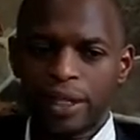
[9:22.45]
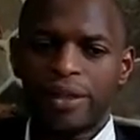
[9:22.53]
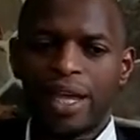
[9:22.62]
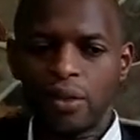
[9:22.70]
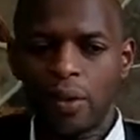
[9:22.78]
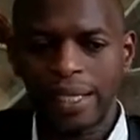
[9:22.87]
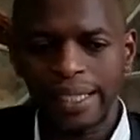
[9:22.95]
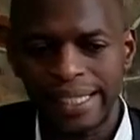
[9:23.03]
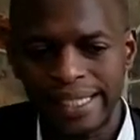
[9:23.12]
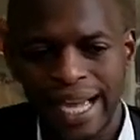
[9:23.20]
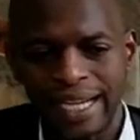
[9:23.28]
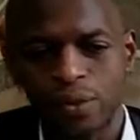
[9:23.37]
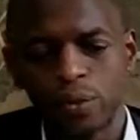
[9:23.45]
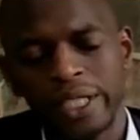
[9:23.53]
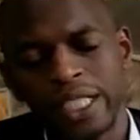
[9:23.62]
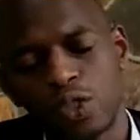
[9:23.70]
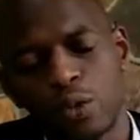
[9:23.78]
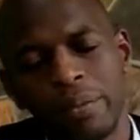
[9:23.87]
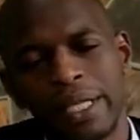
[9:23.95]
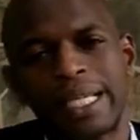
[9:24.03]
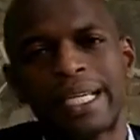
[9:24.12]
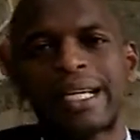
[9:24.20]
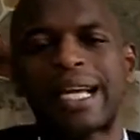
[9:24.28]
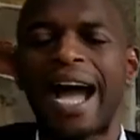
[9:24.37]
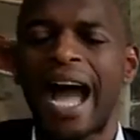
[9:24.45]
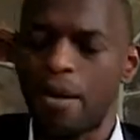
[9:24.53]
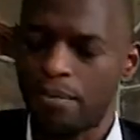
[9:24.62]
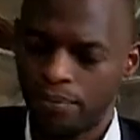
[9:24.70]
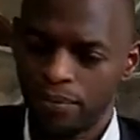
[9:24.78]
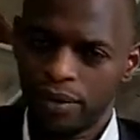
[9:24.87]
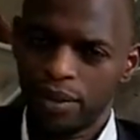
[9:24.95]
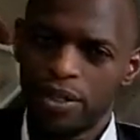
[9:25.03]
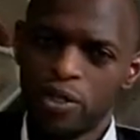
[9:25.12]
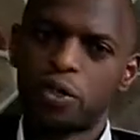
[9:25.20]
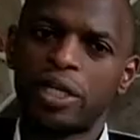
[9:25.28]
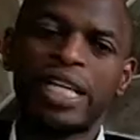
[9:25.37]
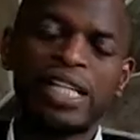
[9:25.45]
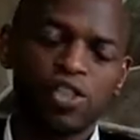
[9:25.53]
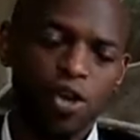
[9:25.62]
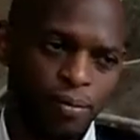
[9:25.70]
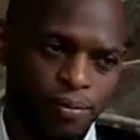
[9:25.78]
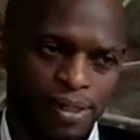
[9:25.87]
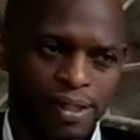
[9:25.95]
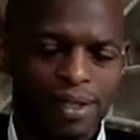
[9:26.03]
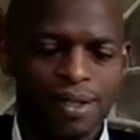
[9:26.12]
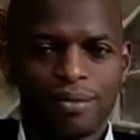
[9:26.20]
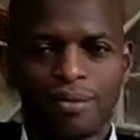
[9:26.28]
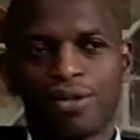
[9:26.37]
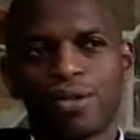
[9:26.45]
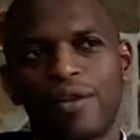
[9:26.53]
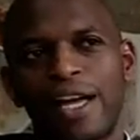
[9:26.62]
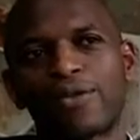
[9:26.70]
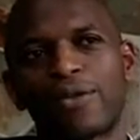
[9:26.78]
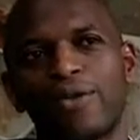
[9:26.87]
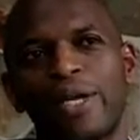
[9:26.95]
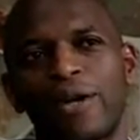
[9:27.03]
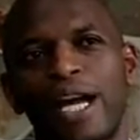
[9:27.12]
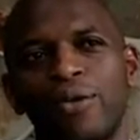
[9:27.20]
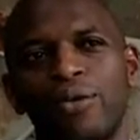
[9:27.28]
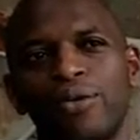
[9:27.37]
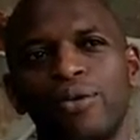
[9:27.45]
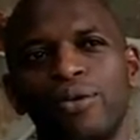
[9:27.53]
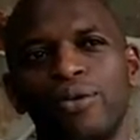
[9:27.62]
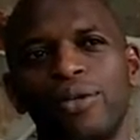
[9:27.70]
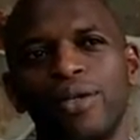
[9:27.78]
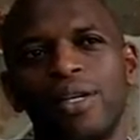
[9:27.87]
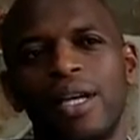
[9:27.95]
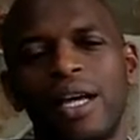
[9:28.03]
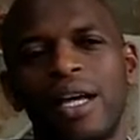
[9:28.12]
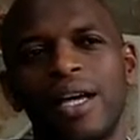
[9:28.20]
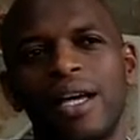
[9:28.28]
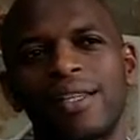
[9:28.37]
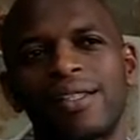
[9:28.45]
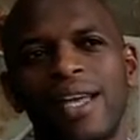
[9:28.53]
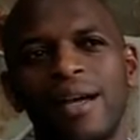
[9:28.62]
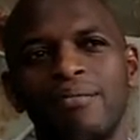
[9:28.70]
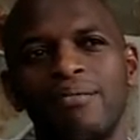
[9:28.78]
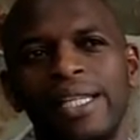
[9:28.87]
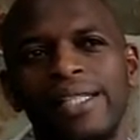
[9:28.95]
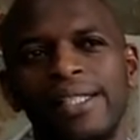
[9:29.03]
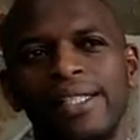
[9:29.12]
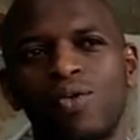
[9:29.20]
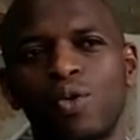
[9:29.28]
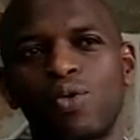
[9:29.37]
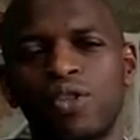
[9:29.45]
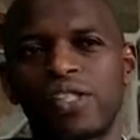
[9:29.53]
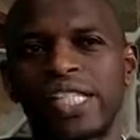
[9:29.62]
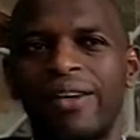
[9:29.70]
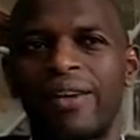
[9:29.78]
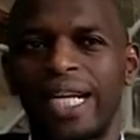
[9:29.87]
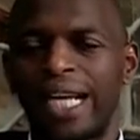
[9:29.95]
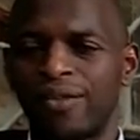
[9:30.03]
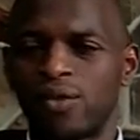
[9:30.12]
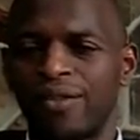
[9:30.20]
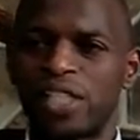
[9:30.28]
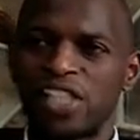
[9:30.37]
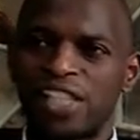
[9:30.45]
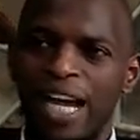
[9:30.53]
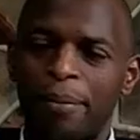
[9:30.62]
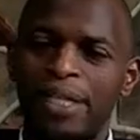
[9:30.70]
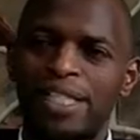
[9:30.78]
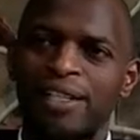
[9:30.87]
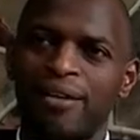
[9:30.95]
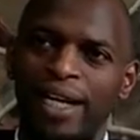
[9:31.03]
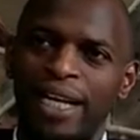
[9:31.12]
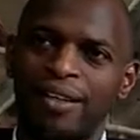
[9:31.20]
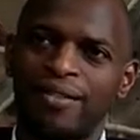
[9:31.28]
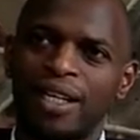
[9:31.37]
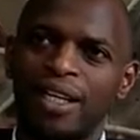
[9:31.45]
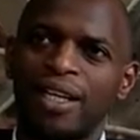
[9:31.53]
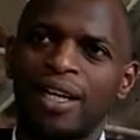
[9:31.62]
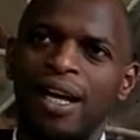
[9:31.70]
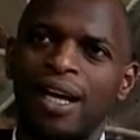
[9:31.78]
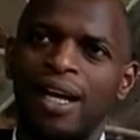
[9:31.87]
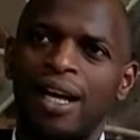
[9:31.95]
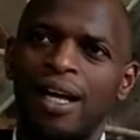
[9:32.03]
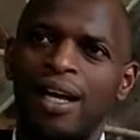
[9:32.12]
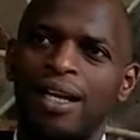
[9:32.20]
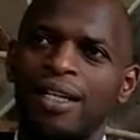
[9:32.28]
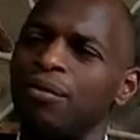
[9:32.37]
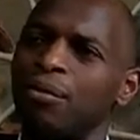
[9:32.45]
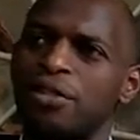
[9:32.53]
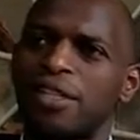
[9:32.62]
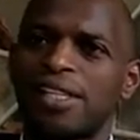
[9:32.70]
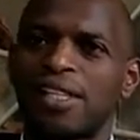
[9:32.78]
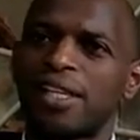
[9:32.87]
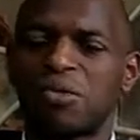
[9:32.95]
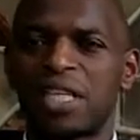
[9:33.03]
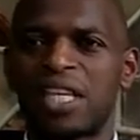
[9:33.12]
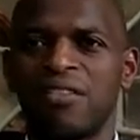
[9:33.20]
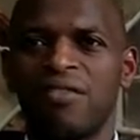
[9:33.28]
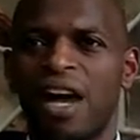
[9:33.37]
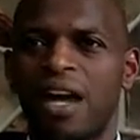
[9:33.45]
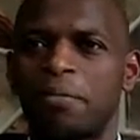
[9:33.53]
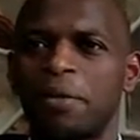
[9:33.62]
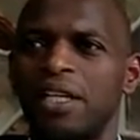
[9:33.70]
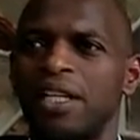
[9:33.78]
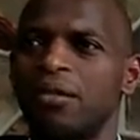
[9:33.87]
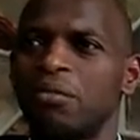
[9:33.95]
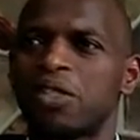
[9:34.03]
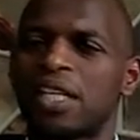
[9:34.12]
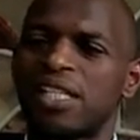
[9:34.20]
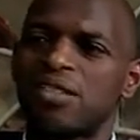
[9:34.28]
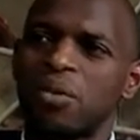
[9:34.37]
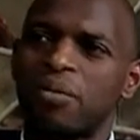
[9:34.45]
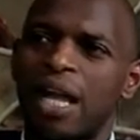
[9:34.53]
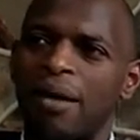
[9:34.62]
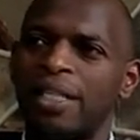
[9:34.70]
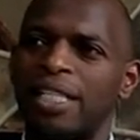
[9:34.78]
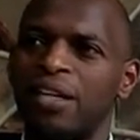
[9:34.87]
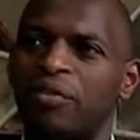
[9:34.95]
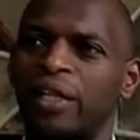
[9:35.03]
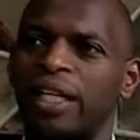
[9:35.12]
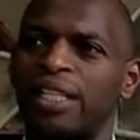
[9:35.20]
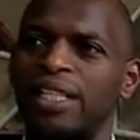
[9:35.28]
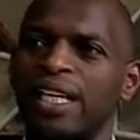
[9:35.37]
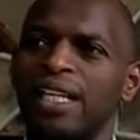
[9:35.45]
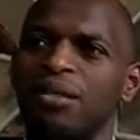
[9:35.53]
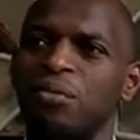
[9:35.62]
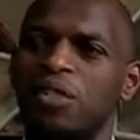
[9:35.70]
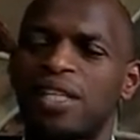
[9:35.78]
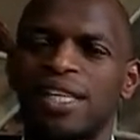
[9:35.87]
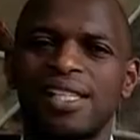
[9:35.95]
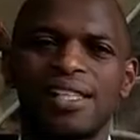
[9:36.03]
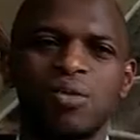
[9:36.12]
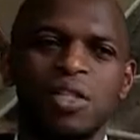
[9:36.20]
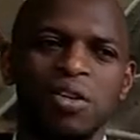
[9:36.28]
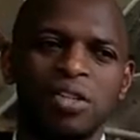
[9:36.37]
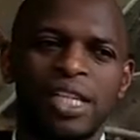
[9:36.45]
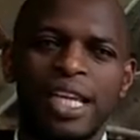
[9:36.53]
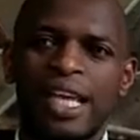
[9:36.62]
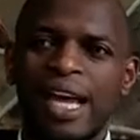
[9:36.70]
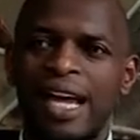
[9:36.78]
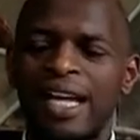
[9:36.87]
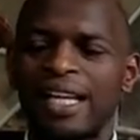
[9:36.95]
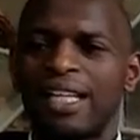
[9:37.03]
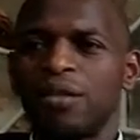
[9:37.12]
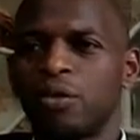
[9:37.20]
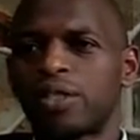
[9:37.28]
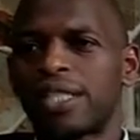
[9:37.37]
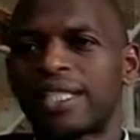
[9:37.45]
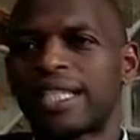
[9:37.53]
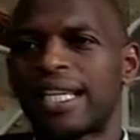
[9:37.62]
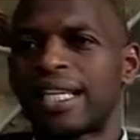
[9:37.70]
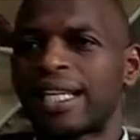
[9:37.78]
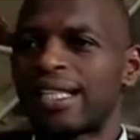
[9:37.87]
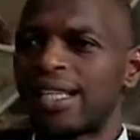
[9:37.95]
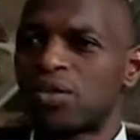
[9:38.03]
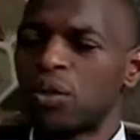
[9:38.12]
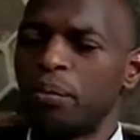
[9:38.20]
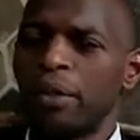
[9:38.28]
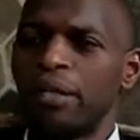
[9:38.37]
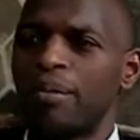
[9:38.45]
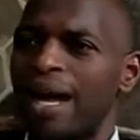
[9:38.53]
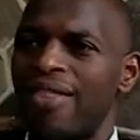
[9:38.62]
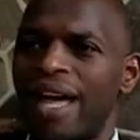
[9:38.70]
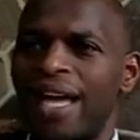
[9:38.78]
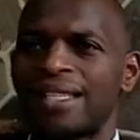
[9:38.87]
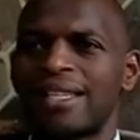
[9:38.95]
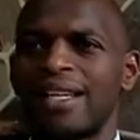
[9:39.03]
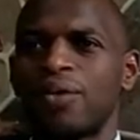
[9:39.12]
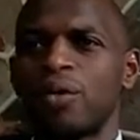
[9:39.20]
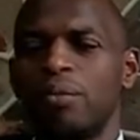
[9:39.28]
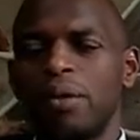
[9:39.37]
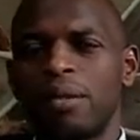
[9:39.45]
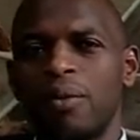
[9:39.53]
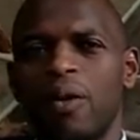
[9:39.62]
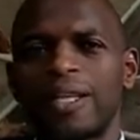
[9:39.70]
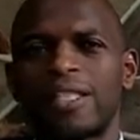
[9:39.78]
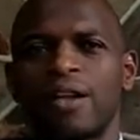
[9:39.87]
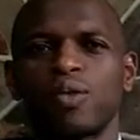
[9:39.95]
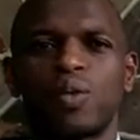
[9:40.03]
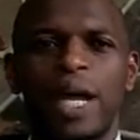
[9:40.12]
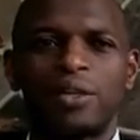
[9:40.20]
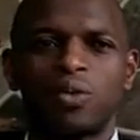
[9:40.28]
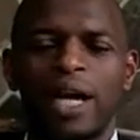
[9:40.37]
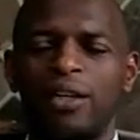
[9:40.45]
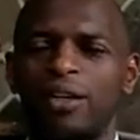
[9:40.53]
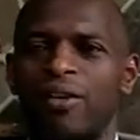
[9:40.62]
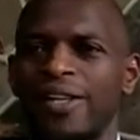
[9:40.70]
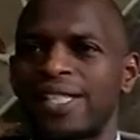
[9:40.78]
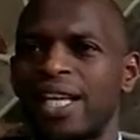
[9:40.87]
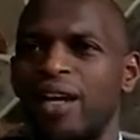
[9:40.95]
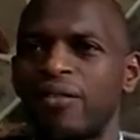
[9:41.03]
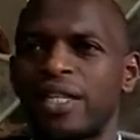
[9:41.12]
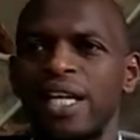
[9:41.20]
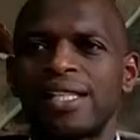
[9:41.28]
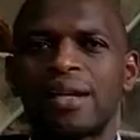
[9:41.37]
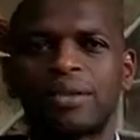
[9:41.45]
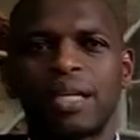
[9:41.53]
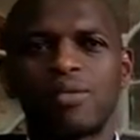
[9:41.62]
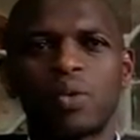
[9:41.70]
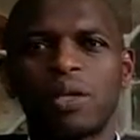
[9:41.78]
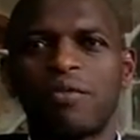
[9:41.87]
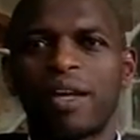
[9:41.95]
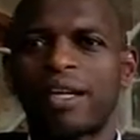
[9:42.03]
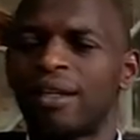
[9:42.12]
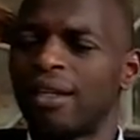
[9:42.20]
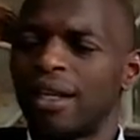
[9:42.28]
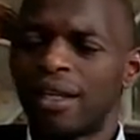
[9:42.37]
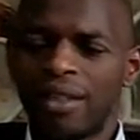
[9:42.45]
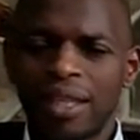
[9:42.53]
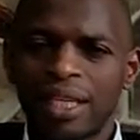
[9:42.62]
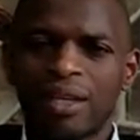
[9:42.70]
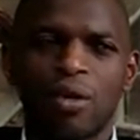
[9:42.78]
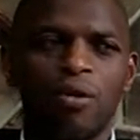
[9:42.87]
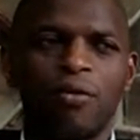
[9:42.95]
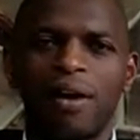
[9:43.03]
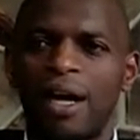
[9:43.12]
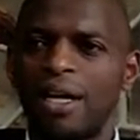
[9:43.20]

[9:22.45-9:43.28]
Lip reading: The other one is that we need to be calm during the storms. Most of us, when we are going through some messy situations in our lives, when shit happens in our lives, in most cases we give up, in most cases we become indifferent, in most cases we don't care, in most cases we blame others, we blame ourselves, we are too hard on ourselves. Sometimes we even think of